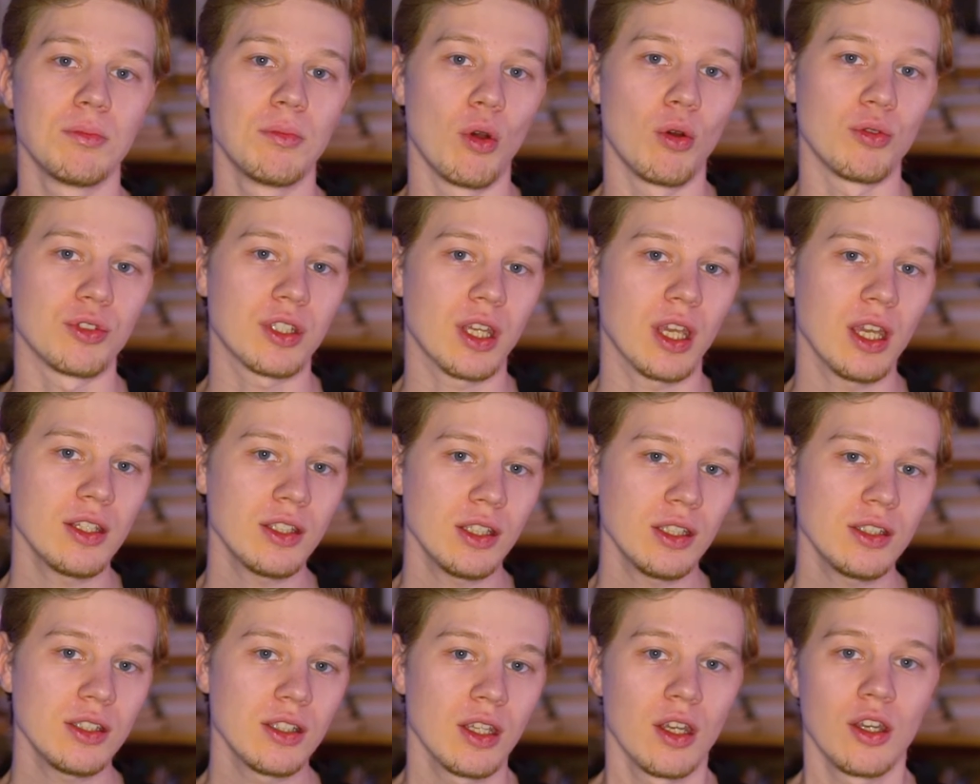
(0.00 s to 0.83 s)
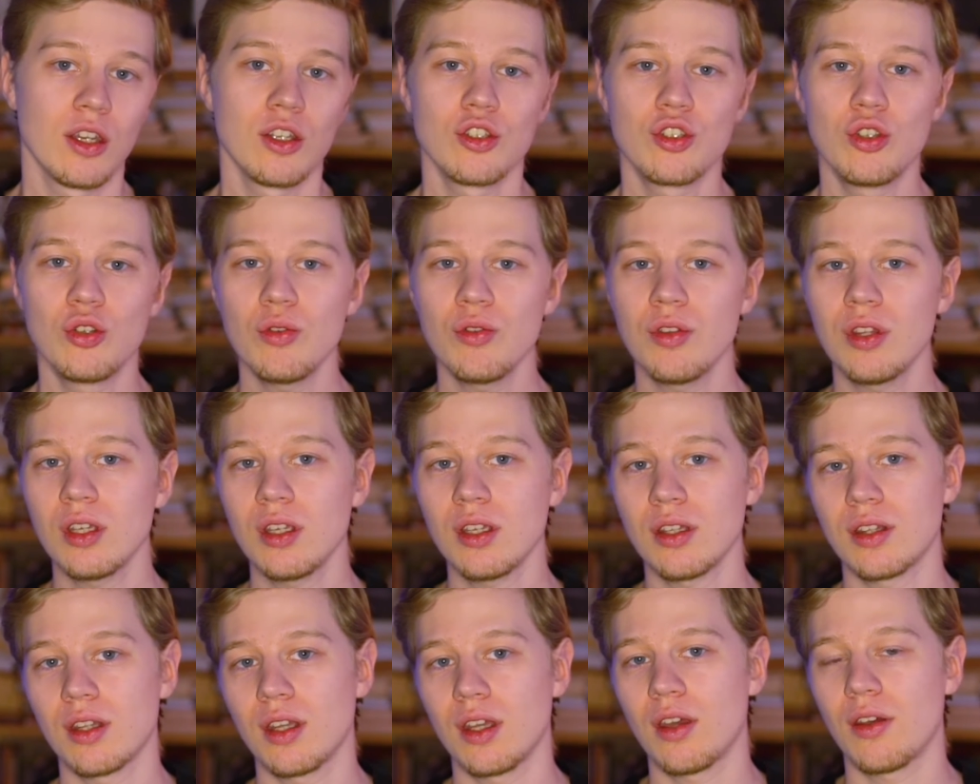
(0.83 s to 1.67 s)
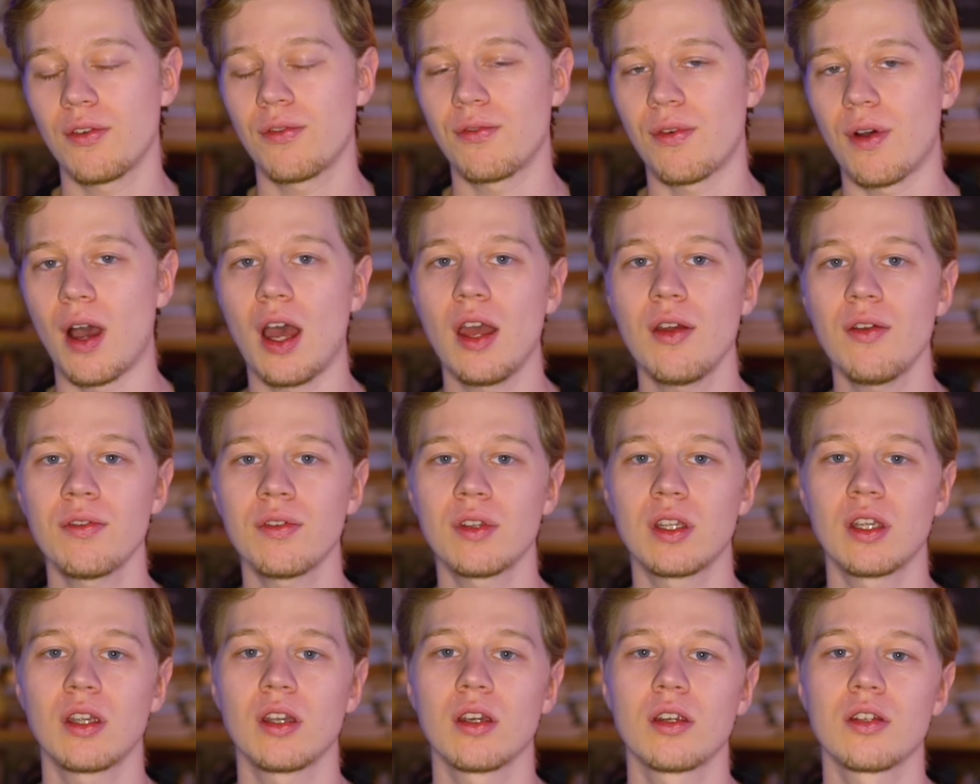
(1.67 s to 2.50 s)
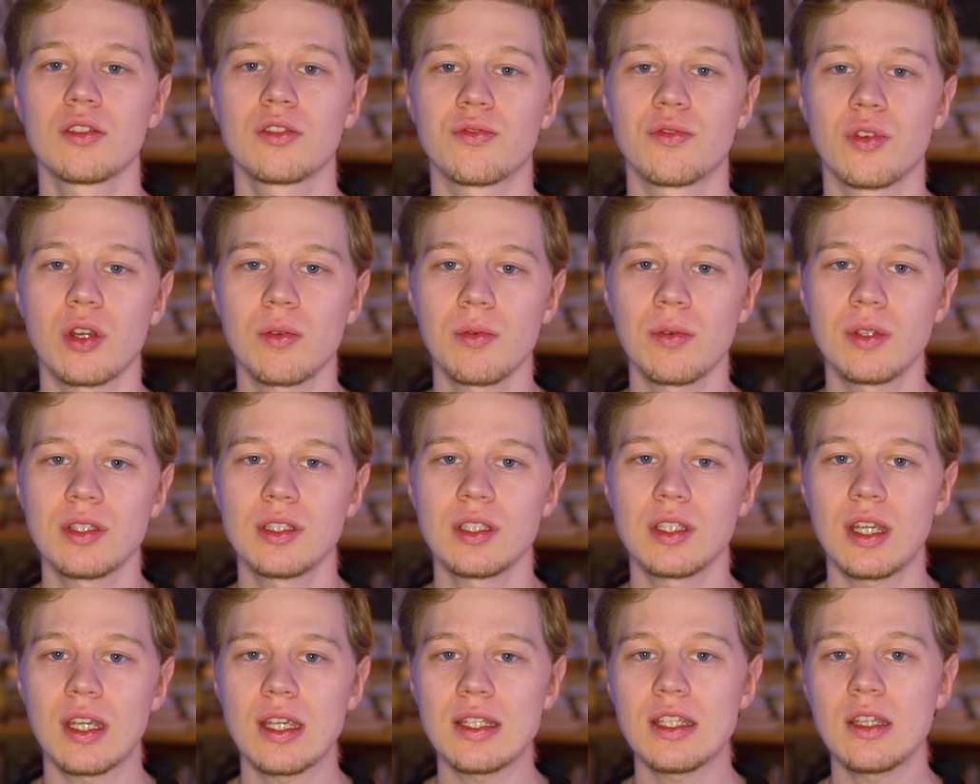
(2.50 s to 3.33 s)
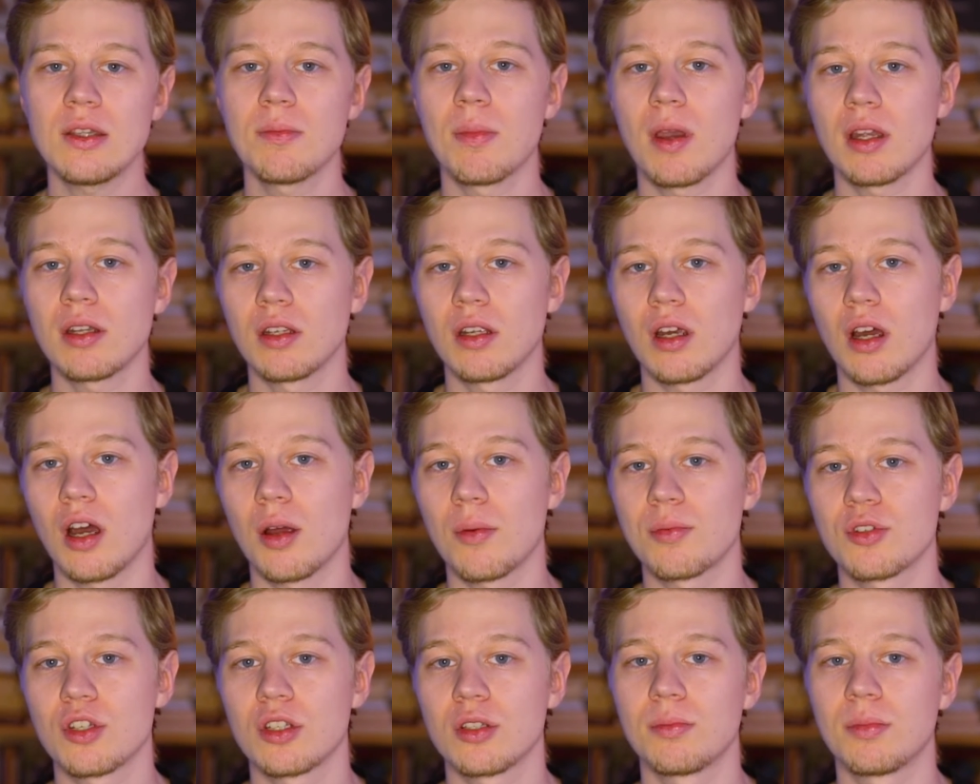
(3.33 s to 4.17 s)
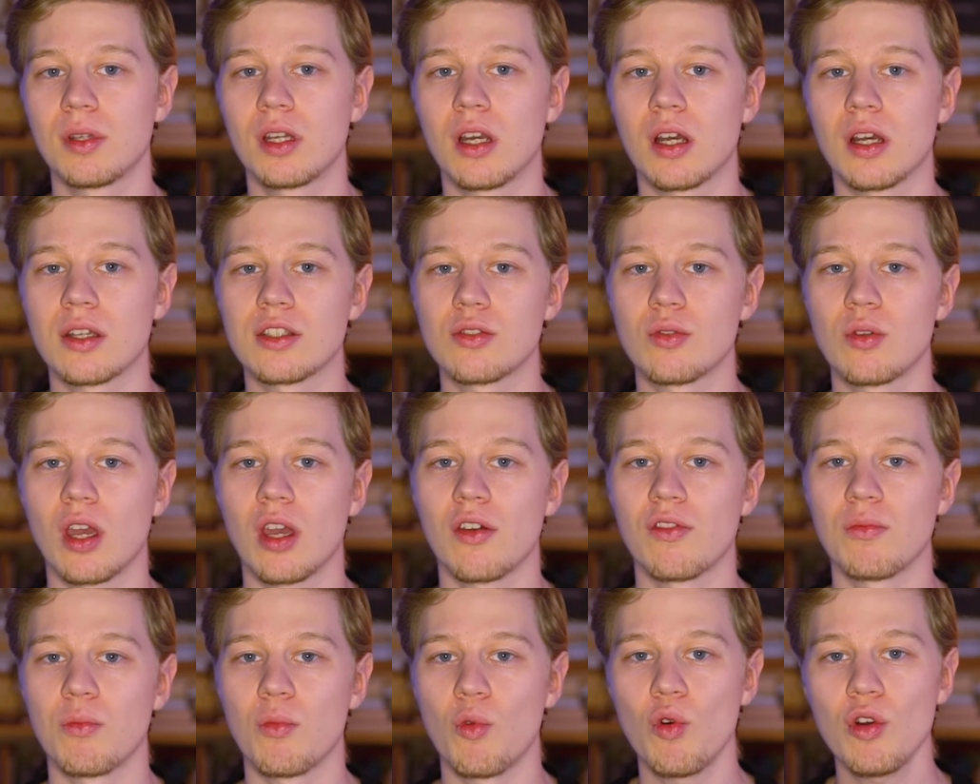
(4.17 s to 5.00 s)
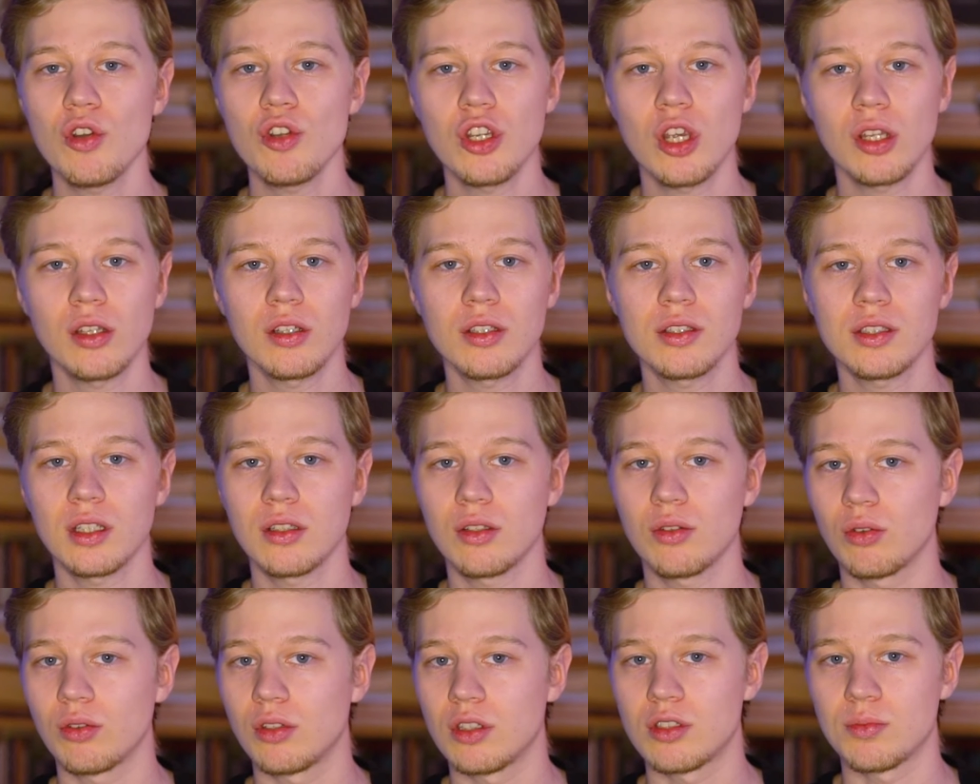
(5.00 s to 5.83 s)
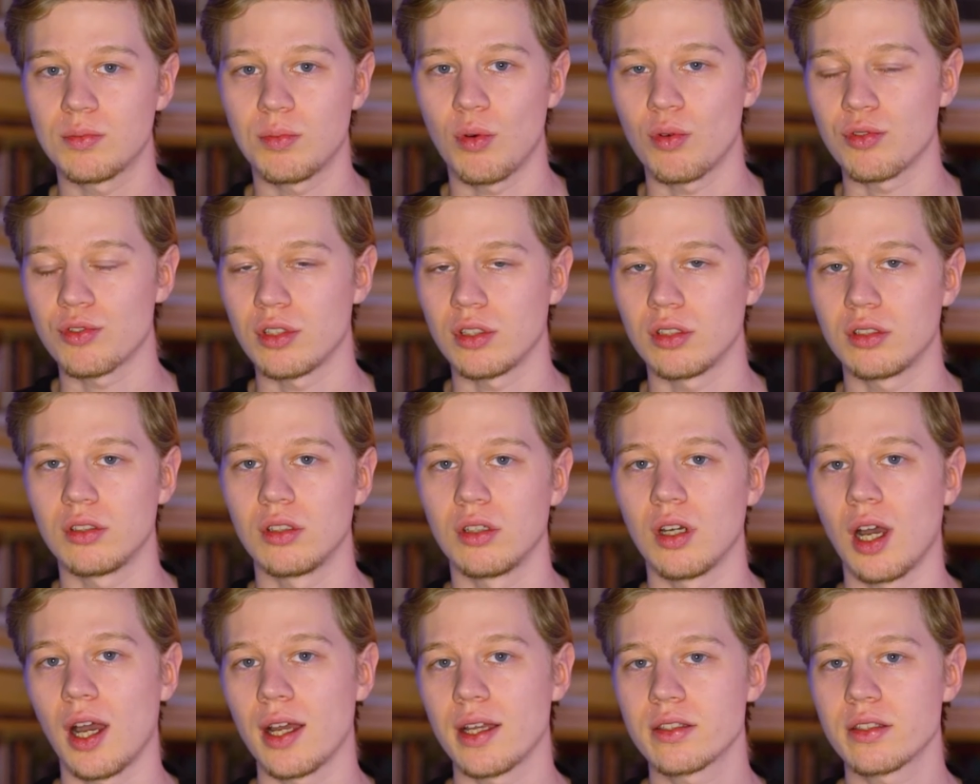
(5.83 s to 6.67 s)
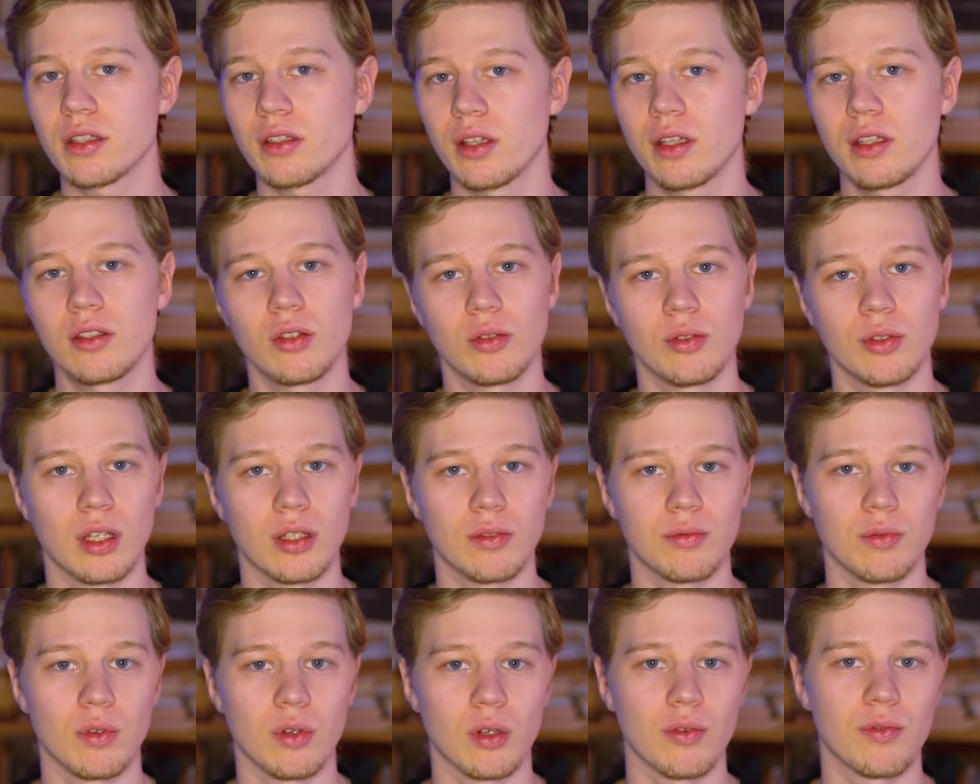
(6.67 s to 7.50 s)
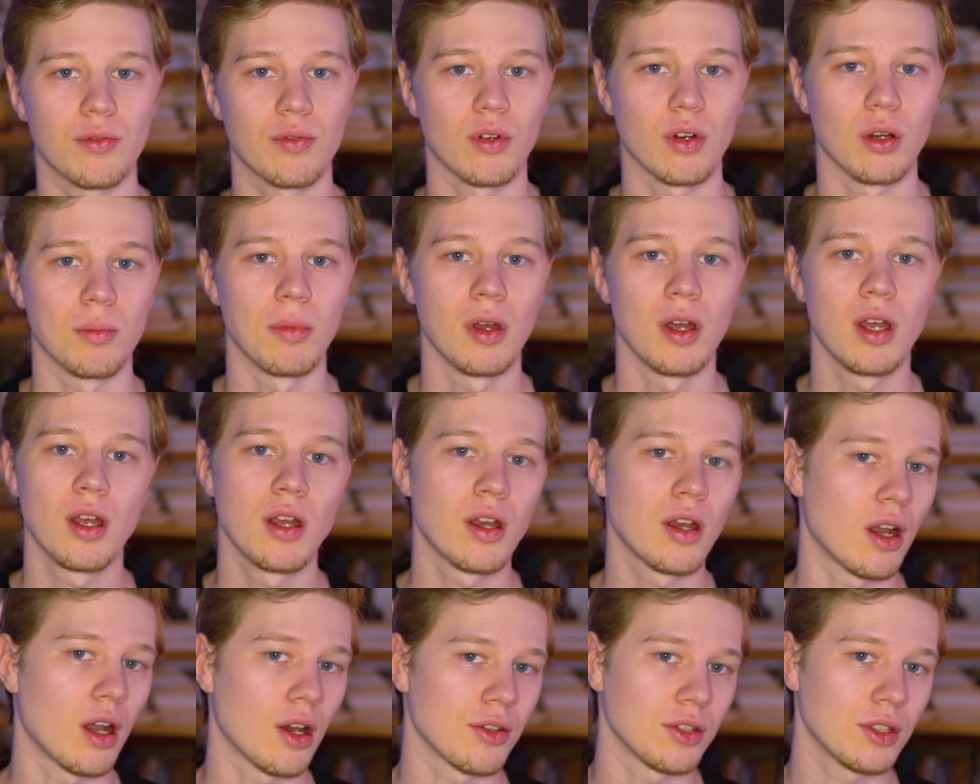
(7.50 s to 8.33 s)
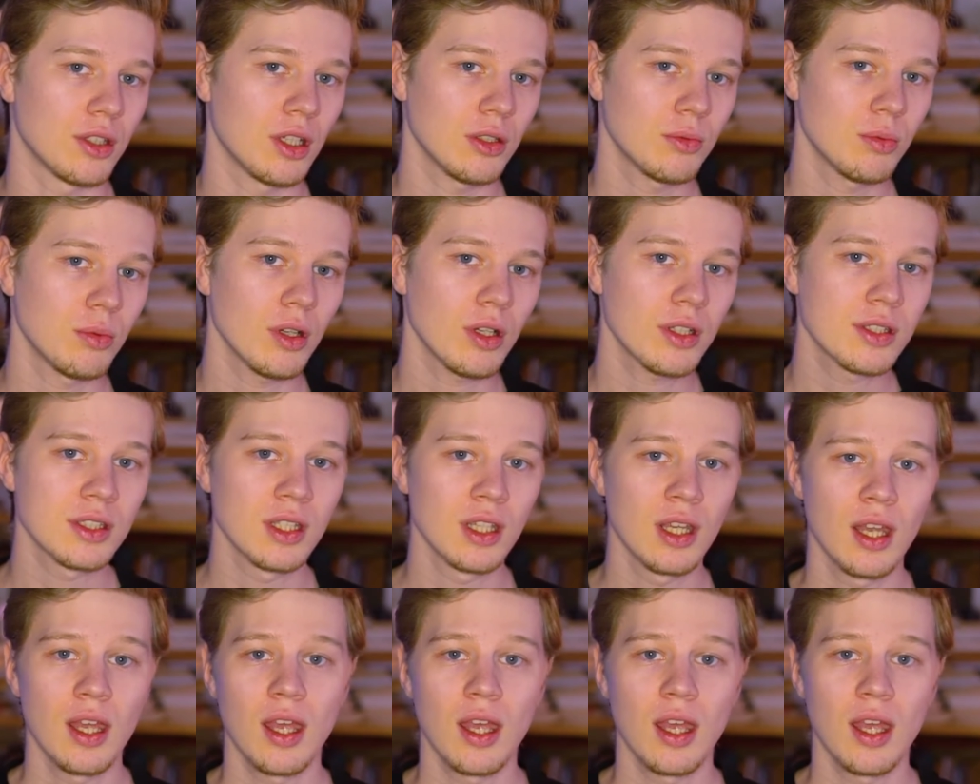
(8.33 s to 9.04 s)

both cases, choosing the 5 GHz frequency is a better option because you have more channels at your disposal to isolate your network from other networks,